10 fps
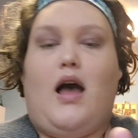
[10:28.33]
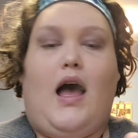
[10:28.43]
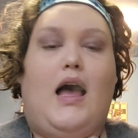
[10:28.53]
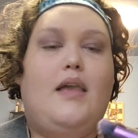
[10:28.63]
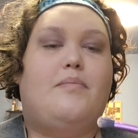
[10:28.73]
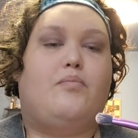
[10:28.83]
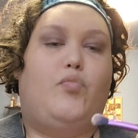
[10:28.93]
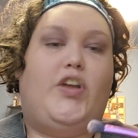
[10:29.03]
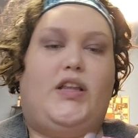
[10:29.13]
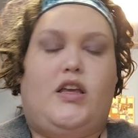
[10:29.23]
I'm
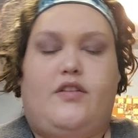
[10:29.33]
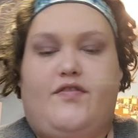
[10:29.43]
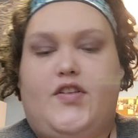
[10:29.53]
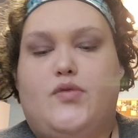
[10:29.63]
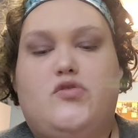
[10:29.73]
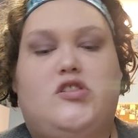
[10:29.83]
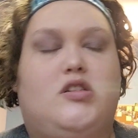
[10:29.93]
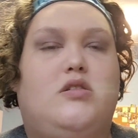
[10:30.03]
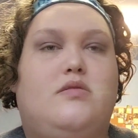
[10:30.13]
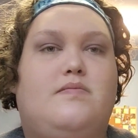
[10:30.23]
really confused.
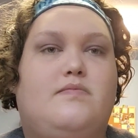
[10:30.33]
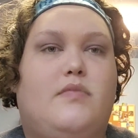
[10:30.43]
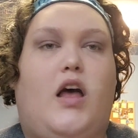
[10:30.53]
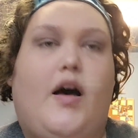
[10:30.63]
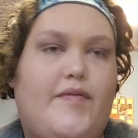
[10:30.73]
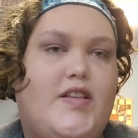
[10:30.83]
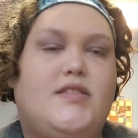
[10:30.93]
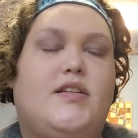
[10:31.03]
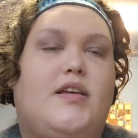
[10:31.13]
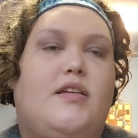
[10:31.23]

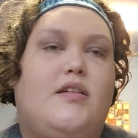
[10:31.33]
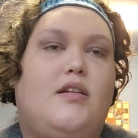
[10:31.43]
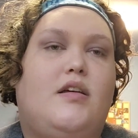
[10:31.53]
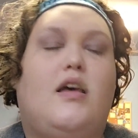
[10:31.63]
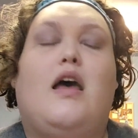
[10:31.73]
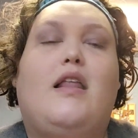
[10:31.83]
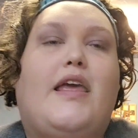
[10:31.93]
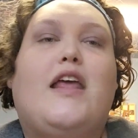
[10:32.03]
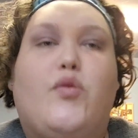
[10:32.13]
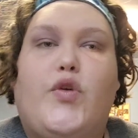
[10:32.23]
Obviously. Like,
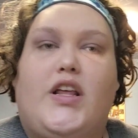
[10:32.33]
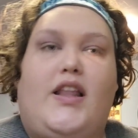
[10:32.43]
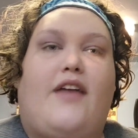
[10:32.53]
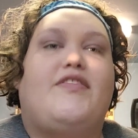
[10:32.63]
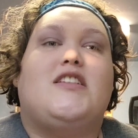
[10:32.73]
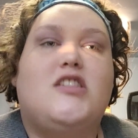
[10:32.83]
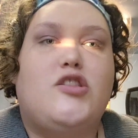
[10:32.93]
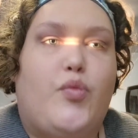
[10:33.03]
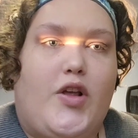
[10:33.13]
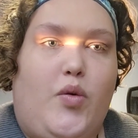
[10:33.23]
in real life. This is
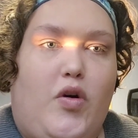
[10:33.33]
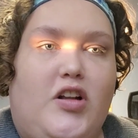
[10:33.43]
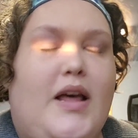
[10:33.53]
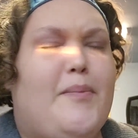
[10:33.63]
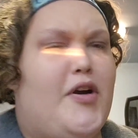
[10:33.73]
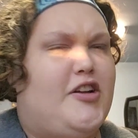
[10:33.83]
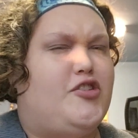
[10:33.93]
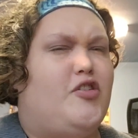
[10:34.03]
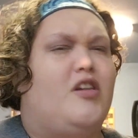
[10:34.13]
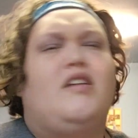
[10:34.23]
the real world, I'm pretty
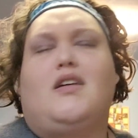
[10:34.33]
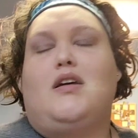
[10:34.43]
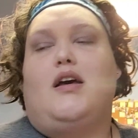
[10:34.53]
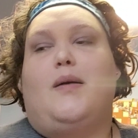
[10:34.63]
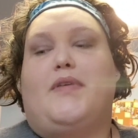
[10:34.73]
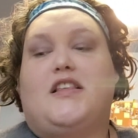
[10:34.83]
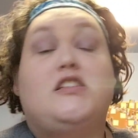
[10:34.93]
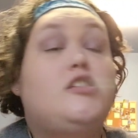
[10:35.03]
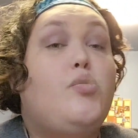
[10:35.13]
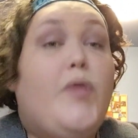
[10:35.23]
sure. But this
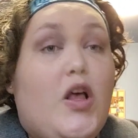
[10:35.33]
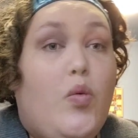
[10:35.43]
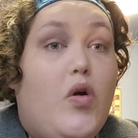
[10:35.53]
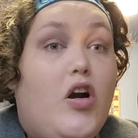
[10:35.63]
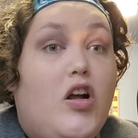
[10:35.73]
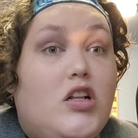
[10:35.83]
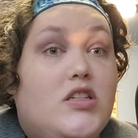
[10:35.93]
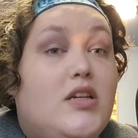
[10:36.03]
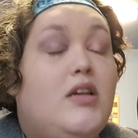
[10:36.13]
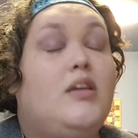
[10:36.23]
is the real world,
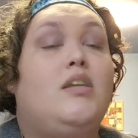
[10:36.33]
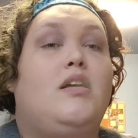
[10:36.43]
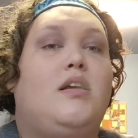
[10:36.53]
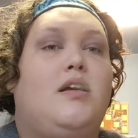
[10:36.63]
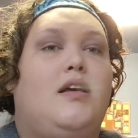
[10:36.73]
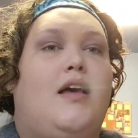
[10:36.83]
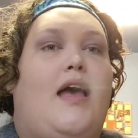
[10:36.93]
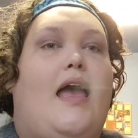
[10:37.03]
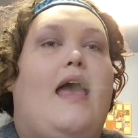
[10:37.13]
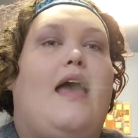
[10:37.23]

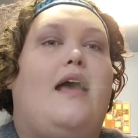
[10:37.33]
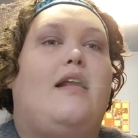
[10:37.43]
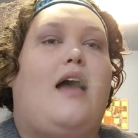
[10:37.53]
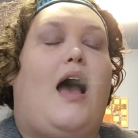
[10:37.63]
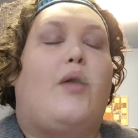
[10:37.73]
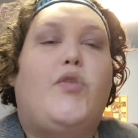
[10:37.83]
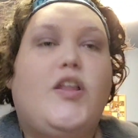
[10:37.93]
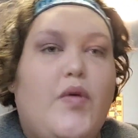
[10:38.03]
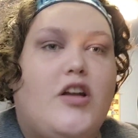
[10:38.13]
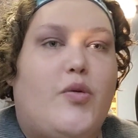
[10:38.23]
and I really
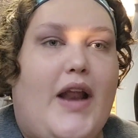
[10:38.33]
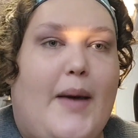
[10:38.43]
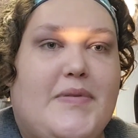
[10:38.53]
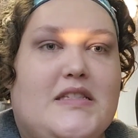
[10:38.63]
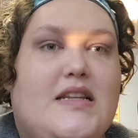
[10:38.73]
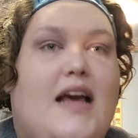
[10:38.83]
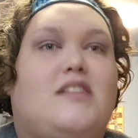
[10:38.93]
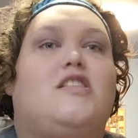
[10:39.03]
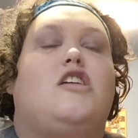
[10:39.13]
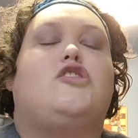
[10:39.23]
want to know what happens
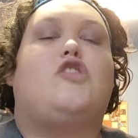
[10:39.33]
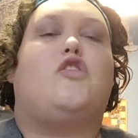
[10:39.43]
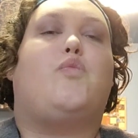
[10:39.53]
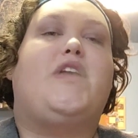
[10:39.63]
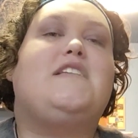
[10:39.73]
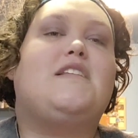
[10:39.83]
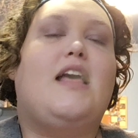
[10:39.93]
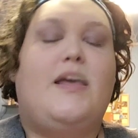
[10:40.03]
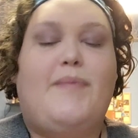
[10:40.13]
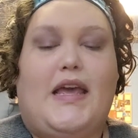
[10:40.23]
next. So the reason
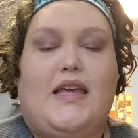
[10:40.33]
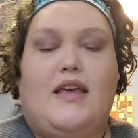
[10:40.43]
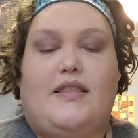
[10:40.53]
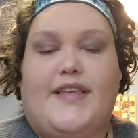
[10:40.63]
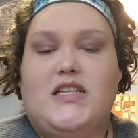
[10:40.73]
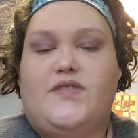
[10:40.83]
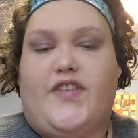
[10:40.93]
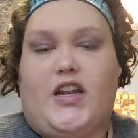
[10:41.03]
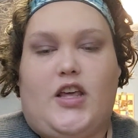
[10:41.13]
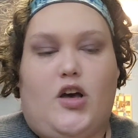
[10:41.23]
I am making this
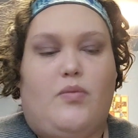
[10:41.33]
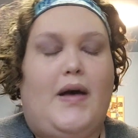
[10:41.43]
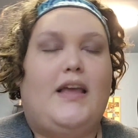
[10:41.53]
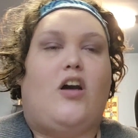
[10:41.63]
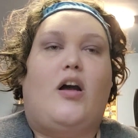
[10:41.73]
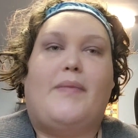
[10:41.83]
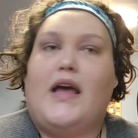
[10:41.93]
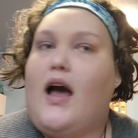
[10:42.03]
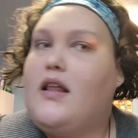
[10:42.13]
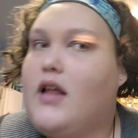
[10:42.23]
video, my god, my
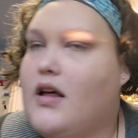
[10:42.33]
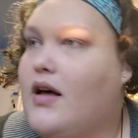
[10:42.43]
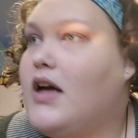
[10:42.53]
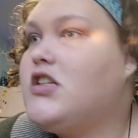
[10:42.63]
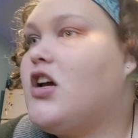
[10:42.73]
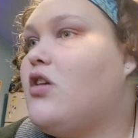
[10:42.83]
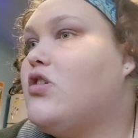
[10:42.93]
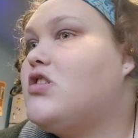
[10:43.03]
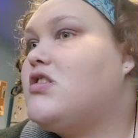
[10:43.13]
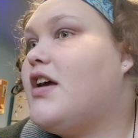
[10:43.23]
eyeshadow
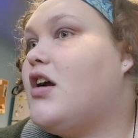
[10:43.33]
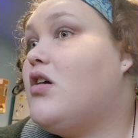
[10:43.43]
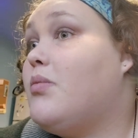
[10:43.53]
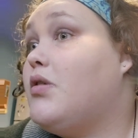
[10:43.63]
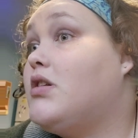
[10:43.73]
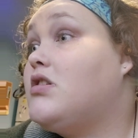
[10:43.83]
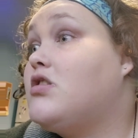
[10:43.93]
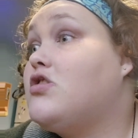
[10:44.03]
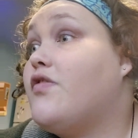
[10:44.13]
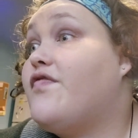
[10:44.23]
looks terrible. It
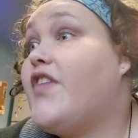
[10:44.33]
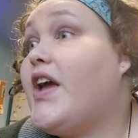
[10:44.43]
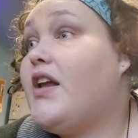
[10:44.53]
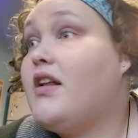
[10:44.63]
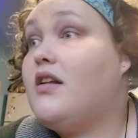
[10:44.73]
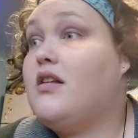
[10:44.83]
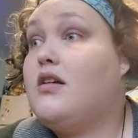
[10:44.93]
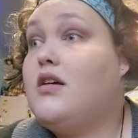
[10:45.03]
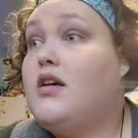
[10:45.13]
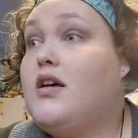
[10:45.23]
looks so faded.
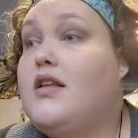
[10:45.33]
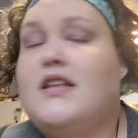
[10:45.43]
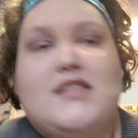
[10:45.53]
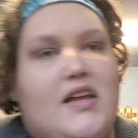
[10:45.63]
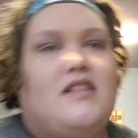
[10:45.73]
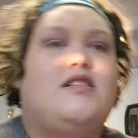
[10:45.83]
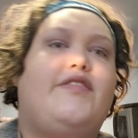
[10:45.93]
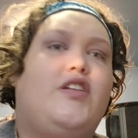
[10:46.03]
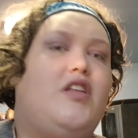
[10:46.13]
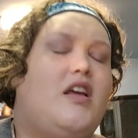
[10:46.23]
This eye doesn't
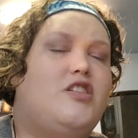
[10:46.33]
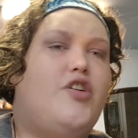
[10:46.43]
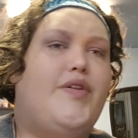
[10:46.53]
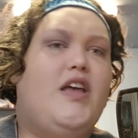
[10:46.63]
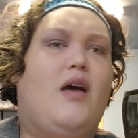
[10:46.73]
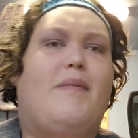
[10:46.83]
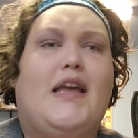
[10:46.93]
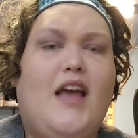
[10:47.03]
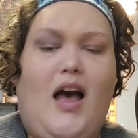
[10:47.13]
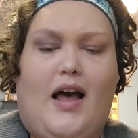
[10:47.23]
even look like showing up, my
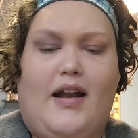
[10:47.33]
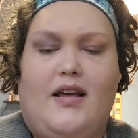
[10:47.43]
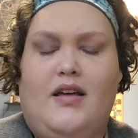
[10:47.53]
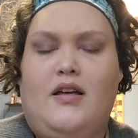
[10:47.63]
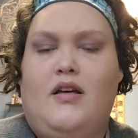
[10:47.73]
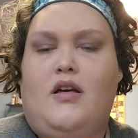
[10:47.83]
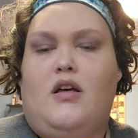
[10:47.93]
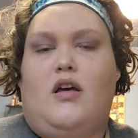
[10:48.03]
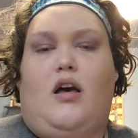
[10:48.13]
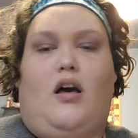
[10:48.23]
god.
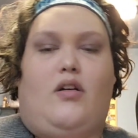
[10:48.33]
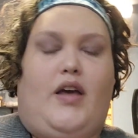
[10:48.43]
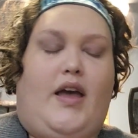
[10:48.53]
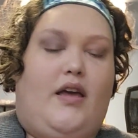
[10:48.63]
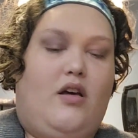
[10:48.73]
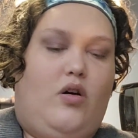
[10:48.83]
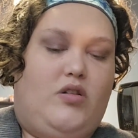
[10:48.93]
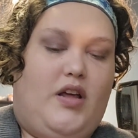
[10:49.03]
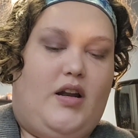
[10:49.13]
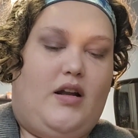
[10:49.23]
Okay, hold
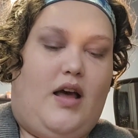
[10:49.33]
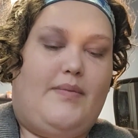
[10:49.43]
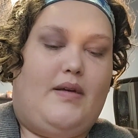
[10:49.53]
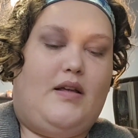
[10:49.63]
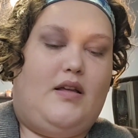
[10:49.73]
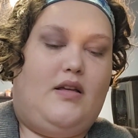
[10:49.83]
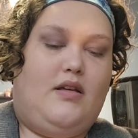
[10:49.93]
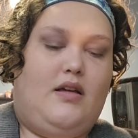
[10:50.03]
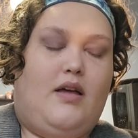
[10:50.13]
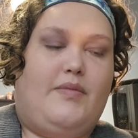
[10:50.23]
on. I'm
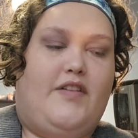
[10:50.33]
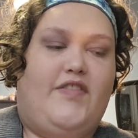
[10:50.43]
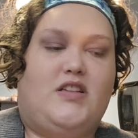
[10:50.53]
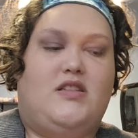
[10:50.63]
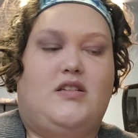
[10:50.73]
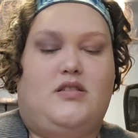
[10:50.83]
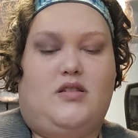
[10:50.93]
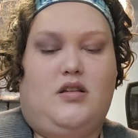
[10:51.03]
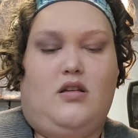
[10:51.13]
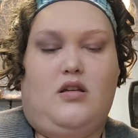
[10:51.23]
gonna fix this.